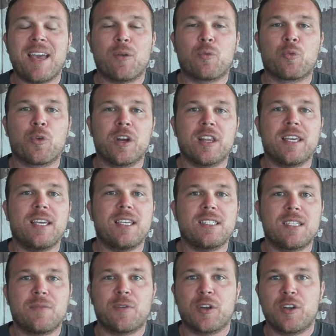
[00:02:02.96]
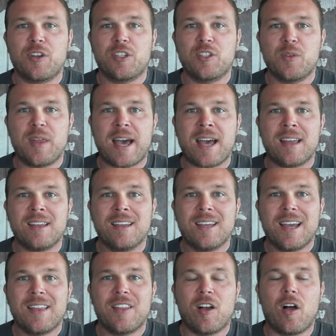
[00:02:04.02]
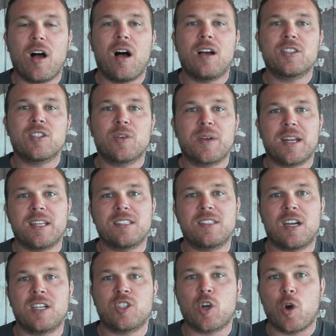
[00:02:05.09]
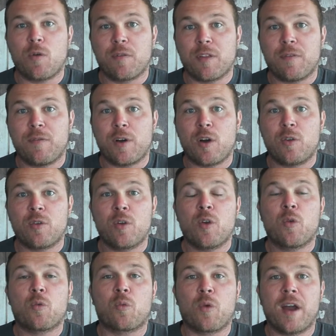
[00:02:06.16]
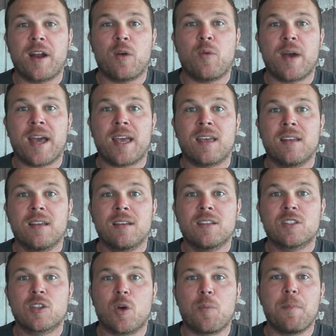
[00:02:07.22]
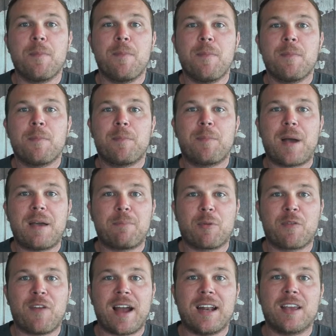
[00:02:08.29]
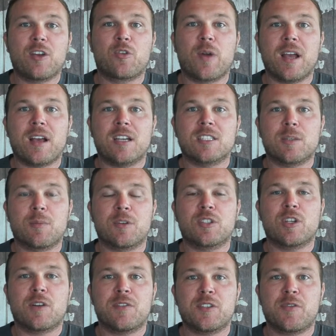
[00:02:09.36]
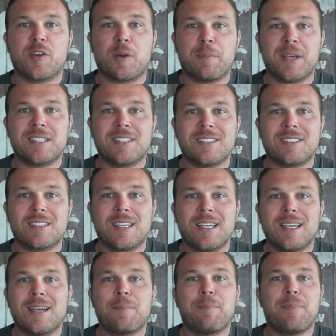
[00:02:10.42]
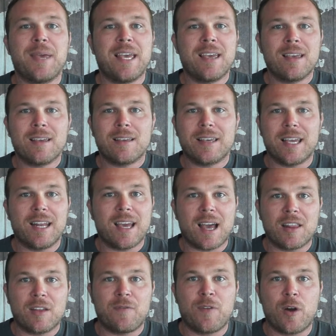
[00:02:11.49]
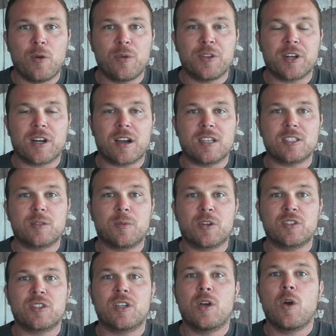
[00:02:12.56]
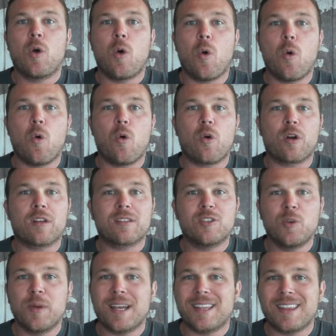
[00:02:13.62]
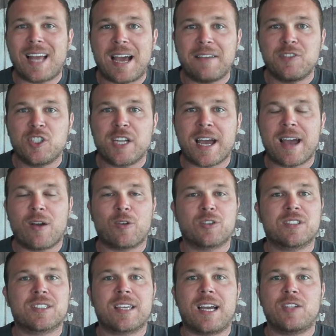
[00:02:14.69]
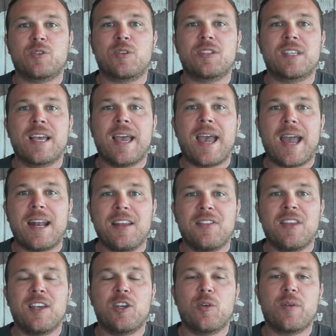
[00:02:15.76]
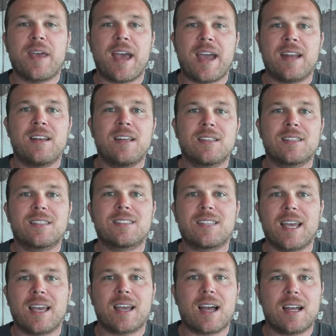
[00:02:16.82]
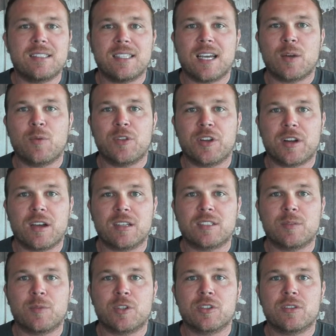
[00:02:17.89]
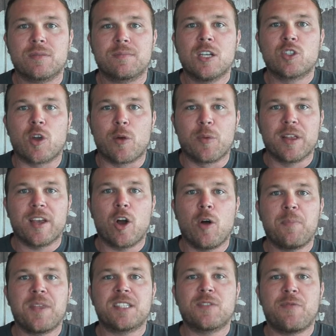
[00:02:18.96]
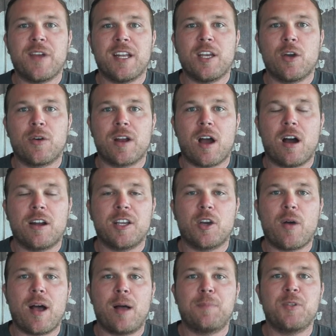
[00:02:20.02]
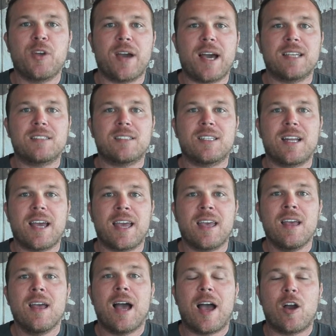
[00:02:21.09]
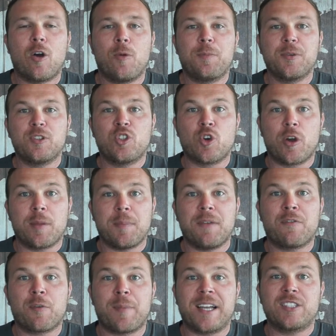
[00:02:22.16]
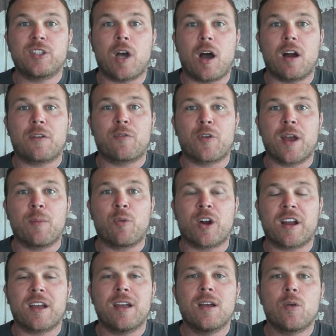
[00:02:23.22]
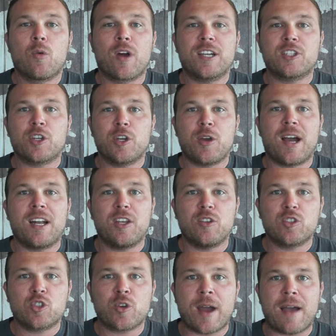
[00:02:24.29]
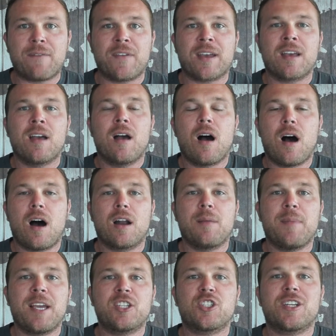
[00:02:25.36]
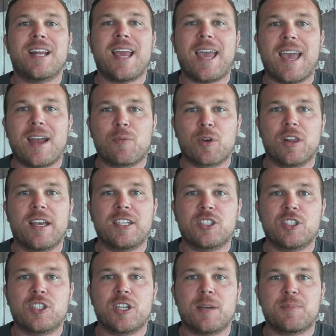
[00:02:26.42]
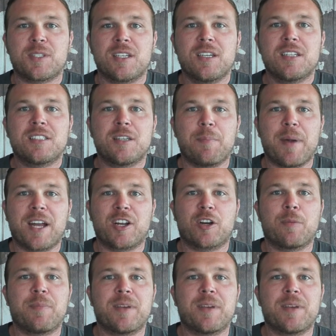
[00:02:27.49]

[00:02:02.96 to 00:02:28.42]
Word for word: it really easy for you to do that. And they'll also get in touch over the phone right away. So by providing great customer service for your business, being getting on the phone with your customers or doing a live chat or schedules, anything you can to stay in contact with your customers. So I really hope this video and audio helped you guys today. I hope you join me for my TAR framework where I show you how to use traffic, automation, and relationships to better your